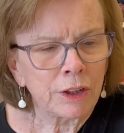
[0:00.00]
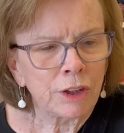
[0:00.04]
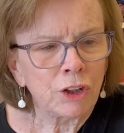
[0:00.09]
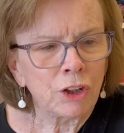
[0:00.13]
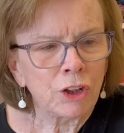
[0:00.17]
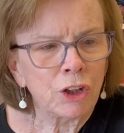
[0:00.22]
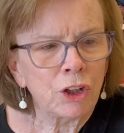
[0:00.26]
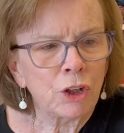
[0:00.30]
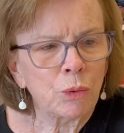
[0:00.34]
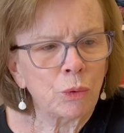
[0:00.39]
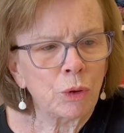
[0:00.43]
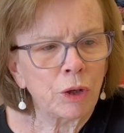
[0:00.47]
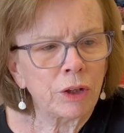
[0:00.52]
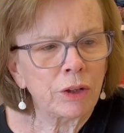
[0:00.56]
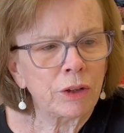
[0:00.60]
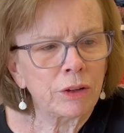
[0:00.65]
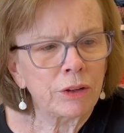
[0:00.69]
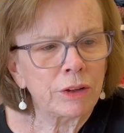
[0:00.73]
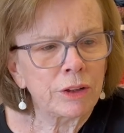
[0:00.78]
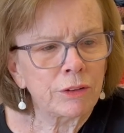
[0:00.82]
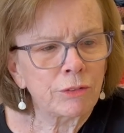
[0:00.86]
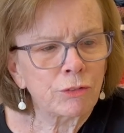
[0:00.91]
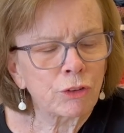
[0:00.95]
you know, a
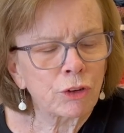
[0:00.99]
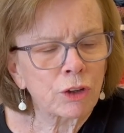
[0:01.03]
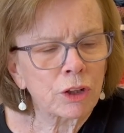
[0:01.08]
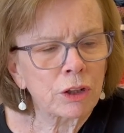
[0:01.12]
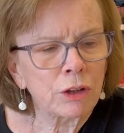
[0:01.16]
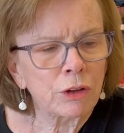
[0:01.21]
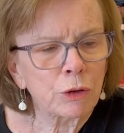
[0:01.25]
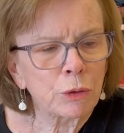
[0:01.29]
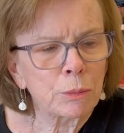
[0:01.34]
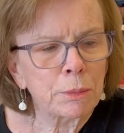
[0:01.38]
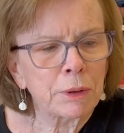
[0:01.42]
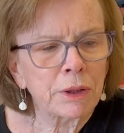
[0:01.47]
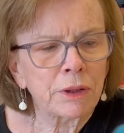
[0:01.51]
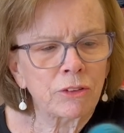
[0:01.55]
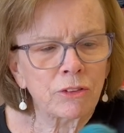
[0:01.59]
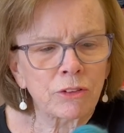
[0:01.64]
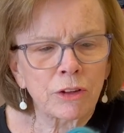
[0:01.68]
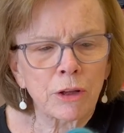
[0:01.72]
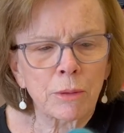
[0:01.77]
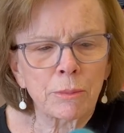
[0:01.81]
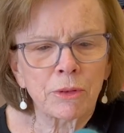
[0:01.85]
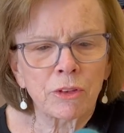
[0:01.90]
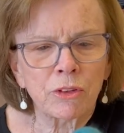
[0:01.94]
different color, but
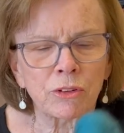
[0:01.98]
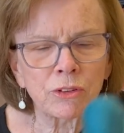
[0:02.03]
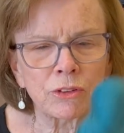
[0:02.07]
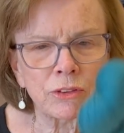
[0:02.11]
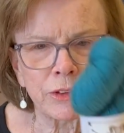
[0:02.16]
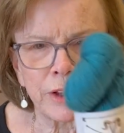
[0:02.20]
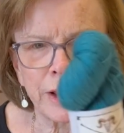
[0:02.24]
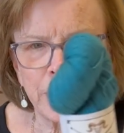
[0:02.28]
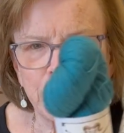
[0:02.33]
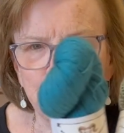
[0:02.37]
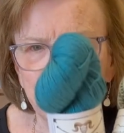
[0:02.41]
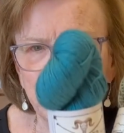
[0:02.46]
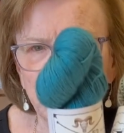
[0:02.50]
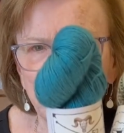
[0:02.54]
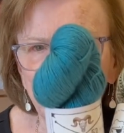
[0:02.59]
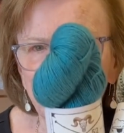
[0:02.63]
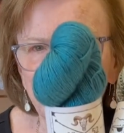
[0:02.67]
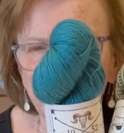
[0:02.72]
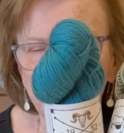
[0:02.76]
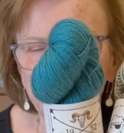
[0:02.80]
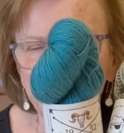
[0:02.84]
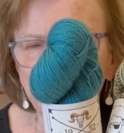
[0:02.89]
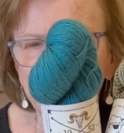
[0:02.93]
some of the same
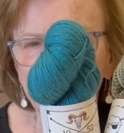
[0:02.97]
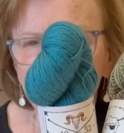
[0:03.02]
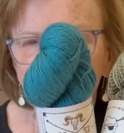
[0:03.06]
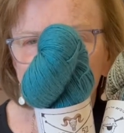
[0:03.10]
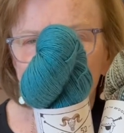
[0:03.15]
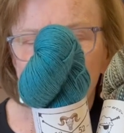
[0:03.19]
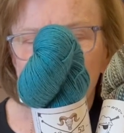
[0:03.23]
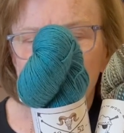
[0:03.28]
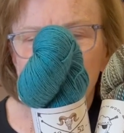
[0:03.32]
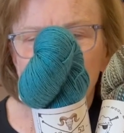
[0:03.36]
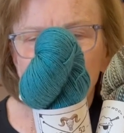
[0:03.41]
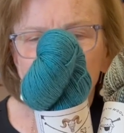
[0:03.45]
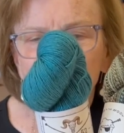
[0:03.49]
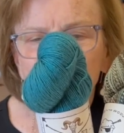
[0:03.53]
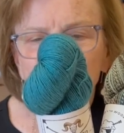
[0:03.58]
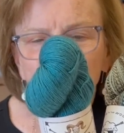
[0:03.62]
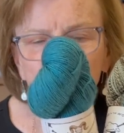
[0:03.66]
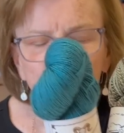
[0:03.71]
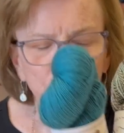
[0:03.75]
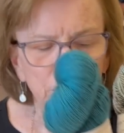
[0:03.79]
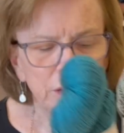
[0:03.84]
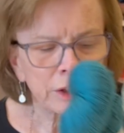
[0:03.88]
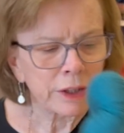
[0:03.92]
color in it.
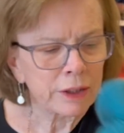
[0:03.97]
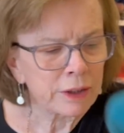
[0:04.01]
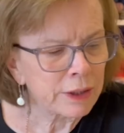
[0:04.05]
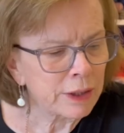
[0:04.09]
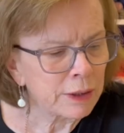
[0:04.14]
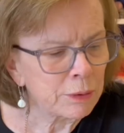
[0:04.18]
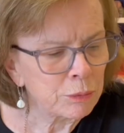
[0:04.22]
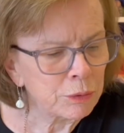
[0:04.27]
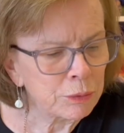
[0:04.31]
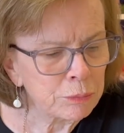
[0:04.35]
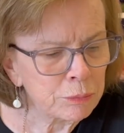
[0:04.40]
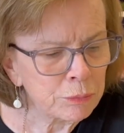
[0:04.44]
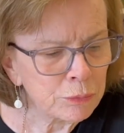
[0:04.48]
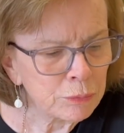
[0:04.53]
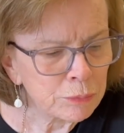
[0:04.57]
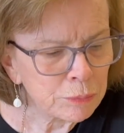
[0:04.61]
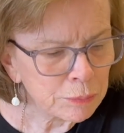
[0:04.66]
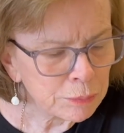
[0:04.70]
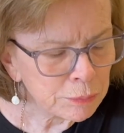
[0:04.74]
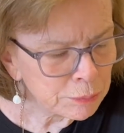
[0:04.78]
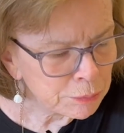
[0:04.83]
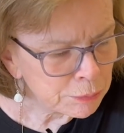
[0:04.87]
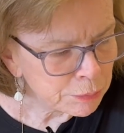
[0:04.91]
So I like that one
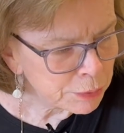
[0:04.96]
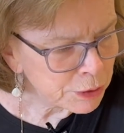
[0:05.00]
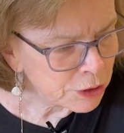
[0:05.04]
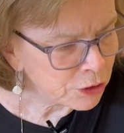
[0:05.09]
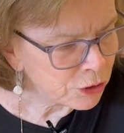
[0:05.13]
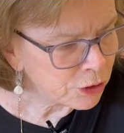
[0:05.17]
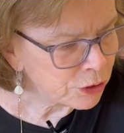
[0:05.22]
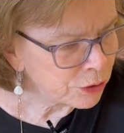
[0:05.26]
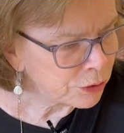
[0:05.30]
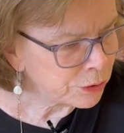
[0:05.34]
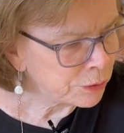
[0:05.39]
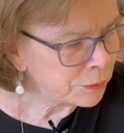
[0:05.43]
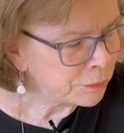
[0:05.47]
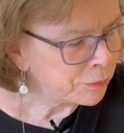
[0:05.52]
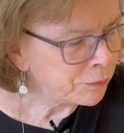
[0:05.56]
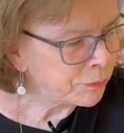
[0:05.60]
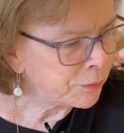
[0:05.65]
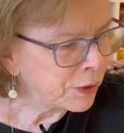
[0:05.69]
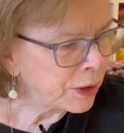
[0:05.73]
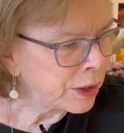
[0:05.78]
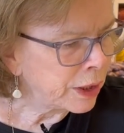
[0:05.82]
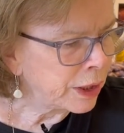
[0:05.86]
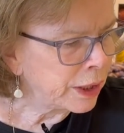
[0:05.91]
in particular.
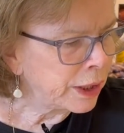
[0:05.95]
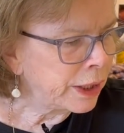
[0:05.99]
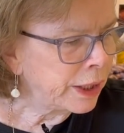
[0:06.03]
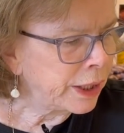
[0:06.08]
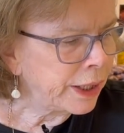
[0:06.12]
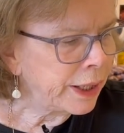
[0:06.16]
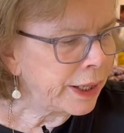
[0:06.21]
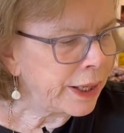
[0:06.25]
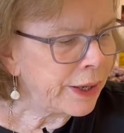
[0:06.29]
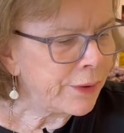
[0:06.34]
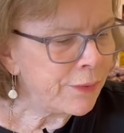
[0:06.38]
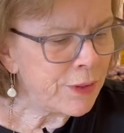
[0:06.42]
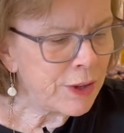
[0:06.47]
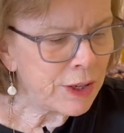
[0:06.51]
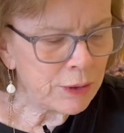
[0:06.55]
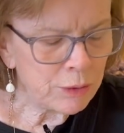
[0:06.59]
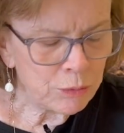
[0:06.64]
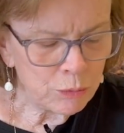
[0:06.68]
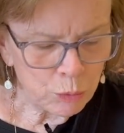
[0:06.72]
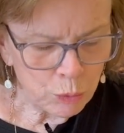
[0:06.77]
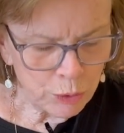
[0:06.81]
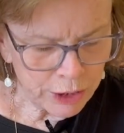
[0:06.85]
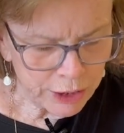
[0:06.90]
And
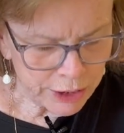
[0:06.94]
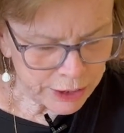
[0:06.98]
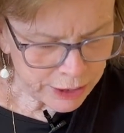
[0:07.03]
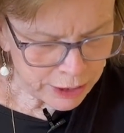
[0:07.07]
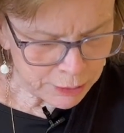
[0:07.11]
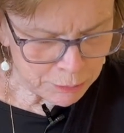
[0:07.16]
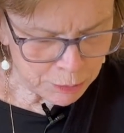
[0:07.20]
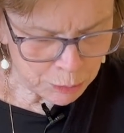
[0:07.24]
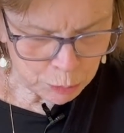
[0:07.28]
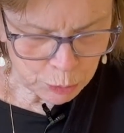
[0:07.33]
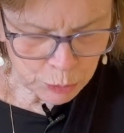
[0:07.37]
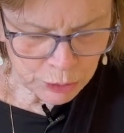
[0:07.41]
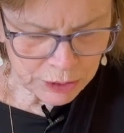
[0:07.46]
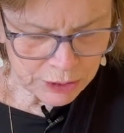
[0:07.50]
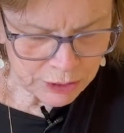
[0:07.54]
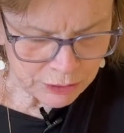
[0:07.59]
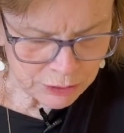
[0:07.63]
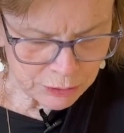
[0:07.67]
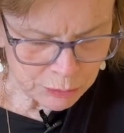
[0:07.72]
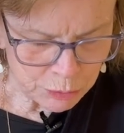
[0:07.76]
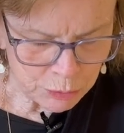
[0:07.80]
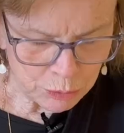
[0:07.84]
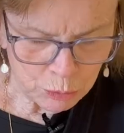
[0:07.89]
then we came up with
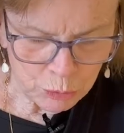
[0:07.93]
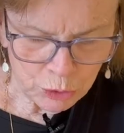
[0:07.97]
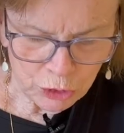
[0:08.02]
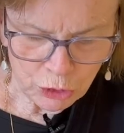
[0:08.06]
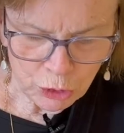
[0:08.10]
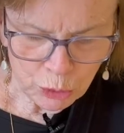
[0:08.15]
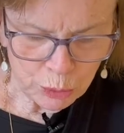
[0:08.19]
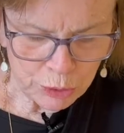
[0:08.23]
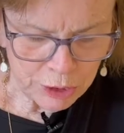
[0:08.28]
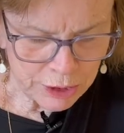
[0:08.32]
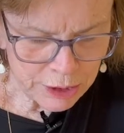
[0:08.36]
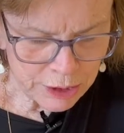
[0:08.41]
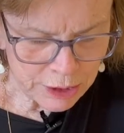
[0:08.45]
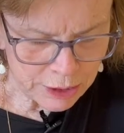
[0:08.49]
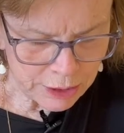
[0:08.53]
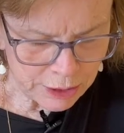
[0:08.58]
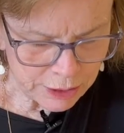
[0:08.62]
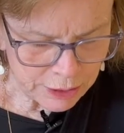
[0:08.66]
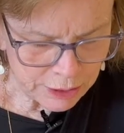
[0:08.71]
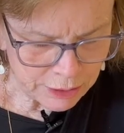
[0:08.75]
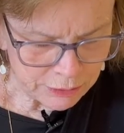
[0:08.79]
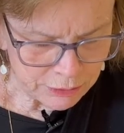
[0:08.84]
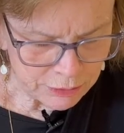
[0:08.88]
this one, which we
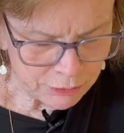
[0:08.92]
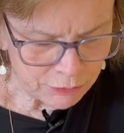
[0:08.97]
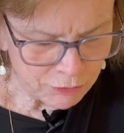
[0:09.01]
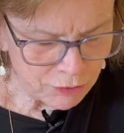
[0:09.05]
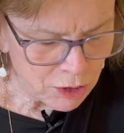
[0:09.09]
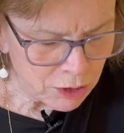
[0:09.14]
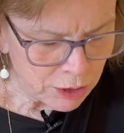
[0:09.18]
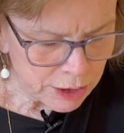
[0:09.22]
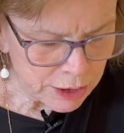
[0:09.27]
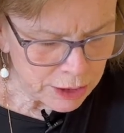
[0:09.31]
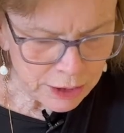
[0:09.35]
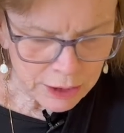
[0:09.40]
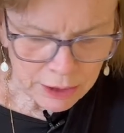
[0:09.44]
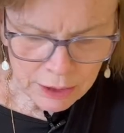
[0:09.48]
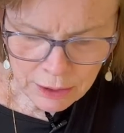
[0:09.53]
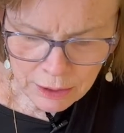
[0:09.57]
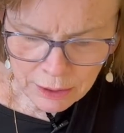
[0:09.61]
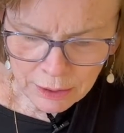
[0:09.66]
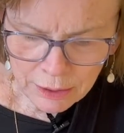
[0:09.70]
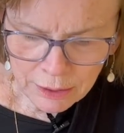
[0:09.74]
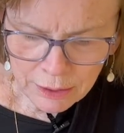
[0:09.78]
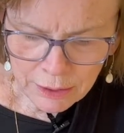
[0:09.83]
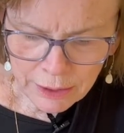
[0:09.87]
think is funky
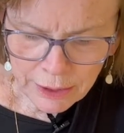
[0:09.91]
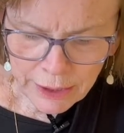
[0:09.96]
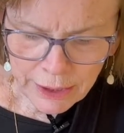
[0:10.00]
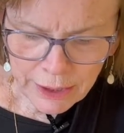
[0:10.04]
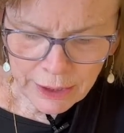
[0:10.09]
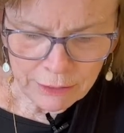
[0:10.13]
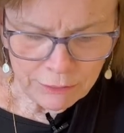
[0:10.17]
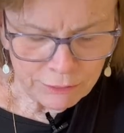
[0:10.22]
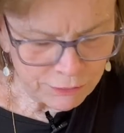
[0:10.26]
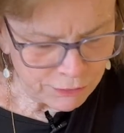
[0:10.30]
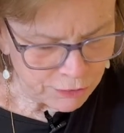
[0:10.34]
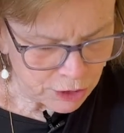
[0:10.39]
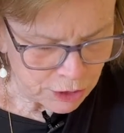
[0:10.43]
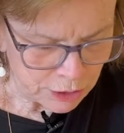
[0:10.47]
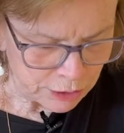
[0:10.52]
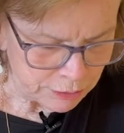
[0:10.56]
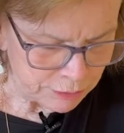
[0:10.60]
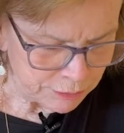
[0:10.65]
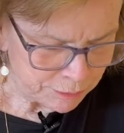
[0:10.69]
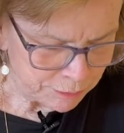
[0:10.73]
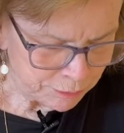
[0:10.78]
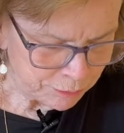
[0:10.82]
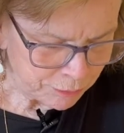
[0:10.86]
and fun.
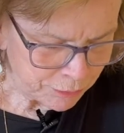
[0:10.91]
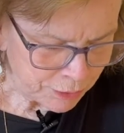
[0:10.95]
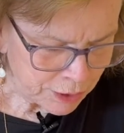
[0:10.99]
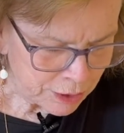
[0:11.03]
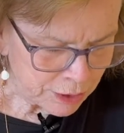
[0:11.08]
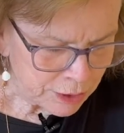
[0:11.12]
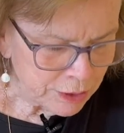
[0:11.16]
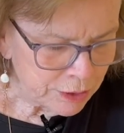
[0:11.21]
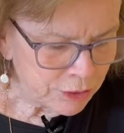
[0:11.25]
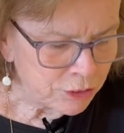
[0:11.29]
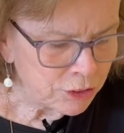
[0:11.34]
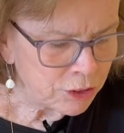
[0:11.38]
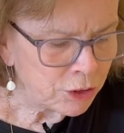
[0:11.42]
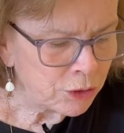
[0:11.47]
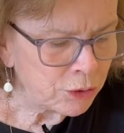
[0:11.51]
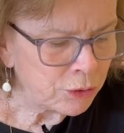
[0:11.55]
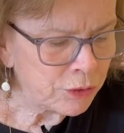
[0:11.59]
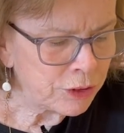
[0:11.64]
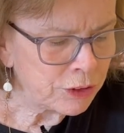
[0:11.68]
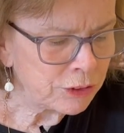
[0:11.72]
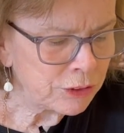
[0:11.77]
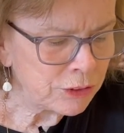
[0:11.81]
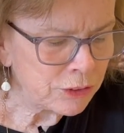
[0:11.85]
So
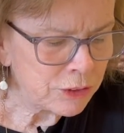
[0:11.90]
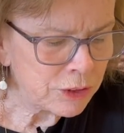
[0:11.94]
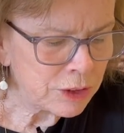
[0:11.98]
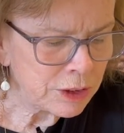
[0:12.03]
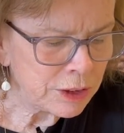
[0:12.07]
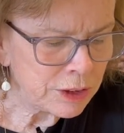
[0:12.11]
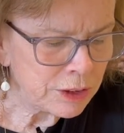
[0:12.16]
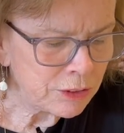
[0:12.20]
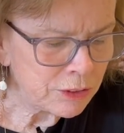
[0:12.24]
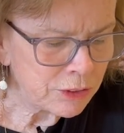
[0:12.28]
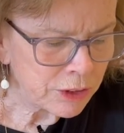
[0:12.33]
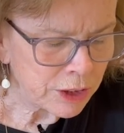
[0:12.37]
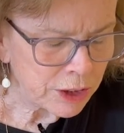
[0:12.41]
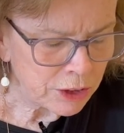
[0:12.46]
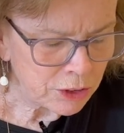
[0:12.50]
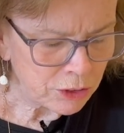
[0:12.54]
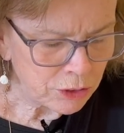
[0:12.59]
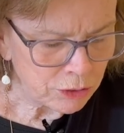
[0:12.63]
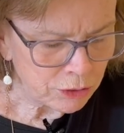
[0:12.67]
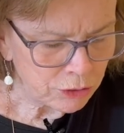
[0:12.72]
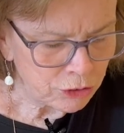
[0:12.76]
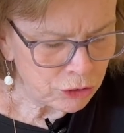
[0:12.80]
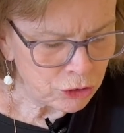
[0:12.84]
this is the
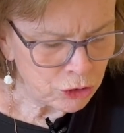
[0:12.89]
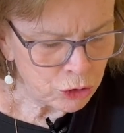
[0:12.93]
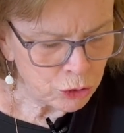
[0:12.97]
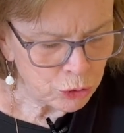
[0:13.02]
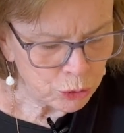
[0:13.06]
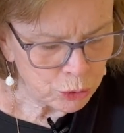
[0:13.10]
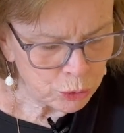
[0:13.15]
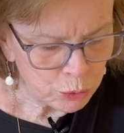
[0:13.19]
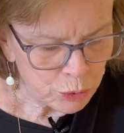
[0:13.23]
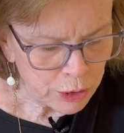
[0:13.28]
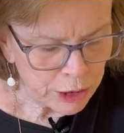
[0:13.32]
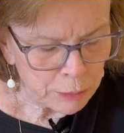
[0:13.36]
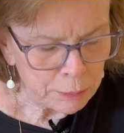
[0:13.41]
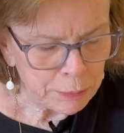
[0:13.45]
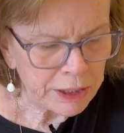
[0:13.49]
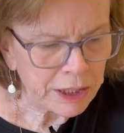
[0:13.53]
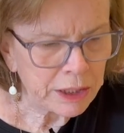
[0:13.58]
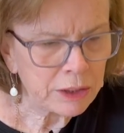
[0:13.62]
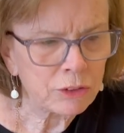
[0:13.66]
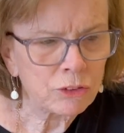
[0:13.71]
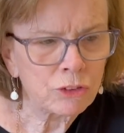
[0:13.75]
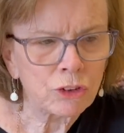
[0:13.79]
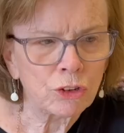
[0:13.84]
Isayer 2,
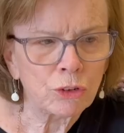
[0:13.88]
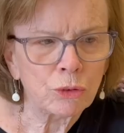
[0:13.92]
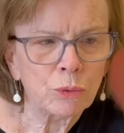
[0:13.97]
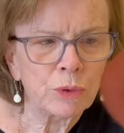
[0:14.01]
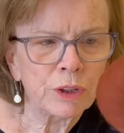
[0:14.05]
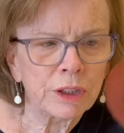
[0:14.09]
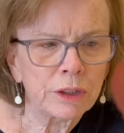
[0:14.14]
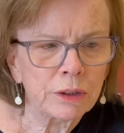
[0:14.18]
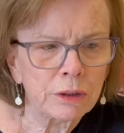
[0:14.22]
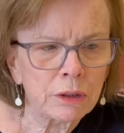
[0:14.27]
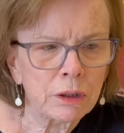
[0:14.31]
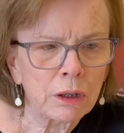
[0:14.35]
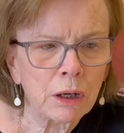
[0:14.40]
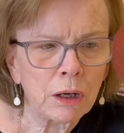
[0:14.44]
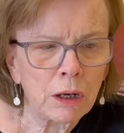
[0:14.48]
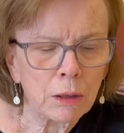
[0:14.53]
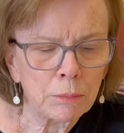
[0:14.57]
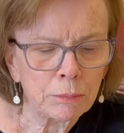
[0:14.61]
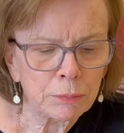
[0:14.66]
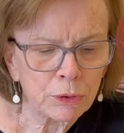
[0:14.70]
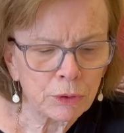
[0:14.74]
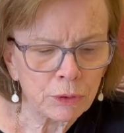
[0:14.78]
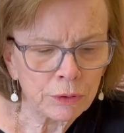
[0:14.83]
Alpaca 2 in
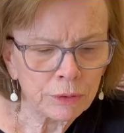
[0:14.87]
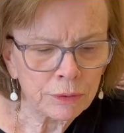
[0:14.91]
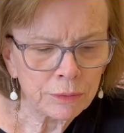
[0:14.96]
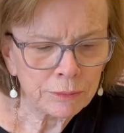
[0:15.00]
copper,